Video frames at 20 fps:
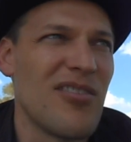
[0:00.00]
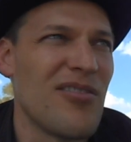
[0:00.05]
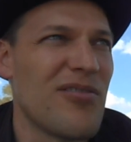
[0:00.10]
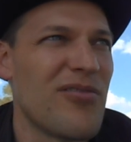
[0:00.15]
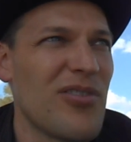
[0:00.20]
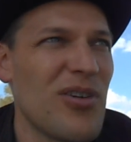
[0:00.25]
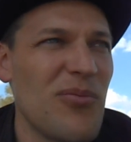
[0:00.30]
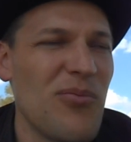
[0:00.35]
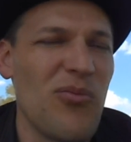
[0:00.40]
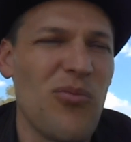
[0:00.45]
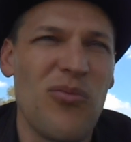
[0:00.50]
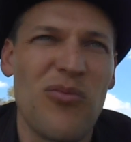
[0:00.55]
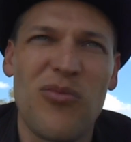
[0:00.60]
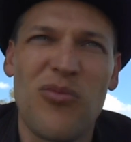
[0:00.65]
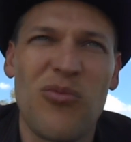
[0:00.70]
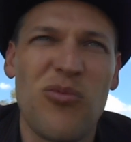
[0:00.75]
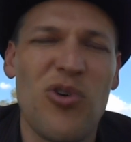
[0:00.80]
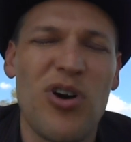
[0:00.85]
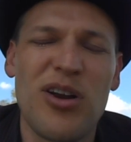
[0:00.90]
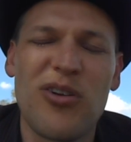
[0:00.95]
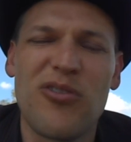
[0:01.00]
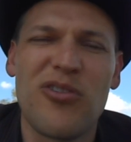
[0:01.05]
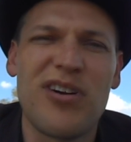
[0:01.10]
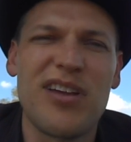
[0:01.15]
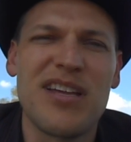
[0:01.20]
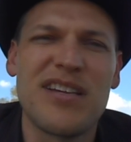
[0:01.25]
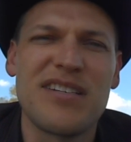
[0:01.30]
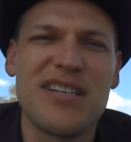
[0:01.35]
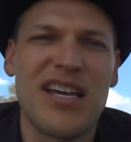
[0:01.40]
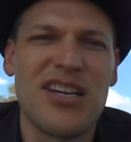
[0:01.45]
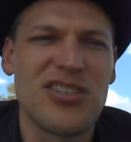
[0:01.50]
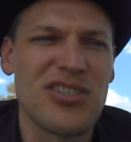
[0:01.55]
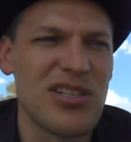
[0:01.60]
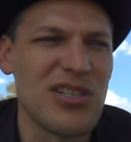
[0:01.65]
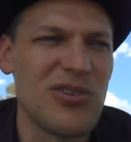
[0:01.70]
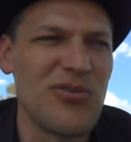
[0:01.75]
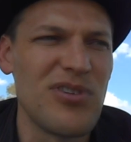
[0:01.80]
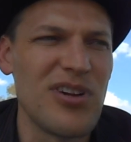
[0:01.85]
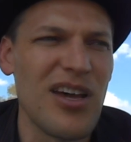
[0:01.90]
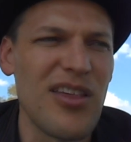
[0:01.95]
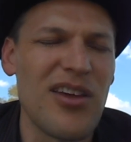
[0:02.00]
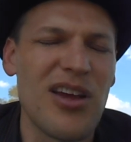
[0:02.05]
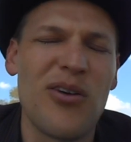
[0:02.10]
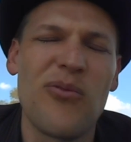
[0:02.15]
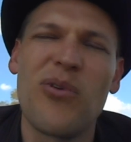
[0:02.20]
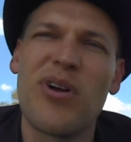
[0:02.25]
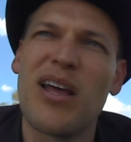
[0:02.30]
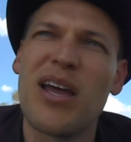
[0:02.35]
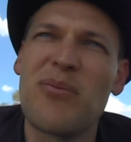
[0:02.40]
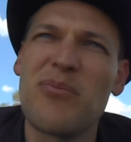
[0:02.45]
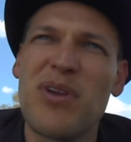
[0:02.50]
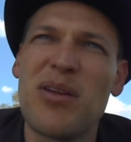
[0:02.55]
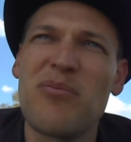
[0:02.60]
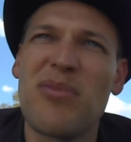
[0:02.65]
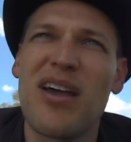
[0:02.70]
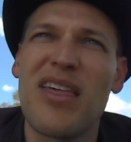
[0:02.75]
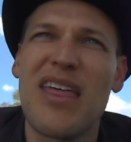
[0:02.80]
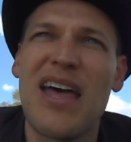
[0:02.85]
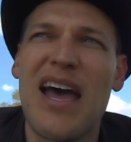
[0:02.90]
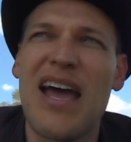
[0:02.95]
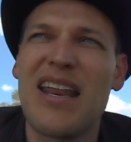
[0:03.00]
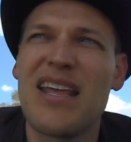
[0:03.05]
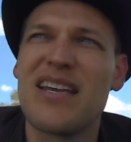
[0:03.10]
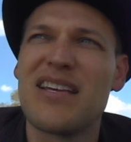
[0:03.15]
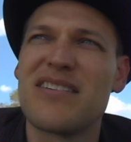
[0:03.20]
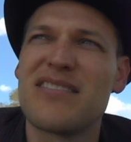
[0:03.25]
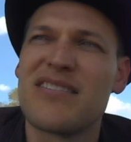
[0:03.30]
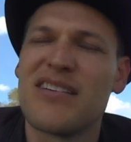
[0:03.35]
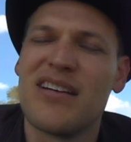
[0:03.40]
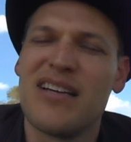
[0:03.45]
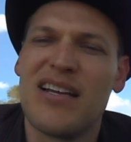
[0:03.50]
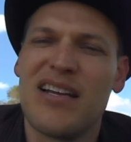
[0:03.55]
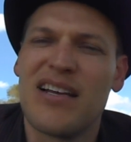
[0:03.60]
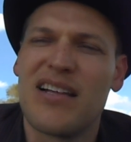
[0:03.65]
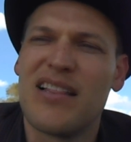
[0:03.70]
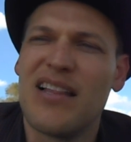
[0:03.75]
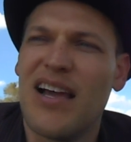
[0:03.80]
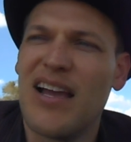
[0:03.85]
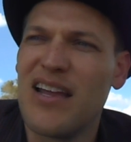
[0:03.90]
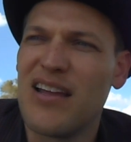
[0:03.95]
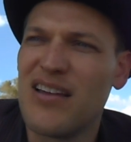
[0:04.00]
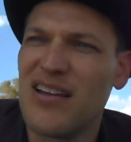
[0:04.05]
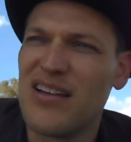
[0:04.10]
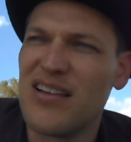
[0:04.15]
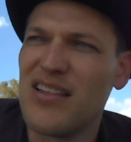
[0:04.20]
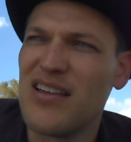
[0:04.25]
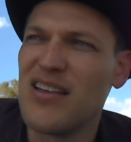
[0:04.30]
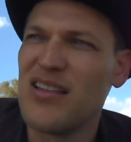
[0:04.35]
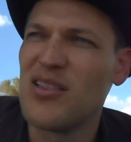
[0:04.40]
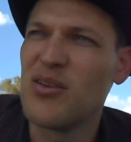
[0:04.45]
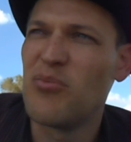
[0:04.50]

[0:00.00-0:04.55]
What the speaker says: from one orientation to another. And what I mean by that is, like in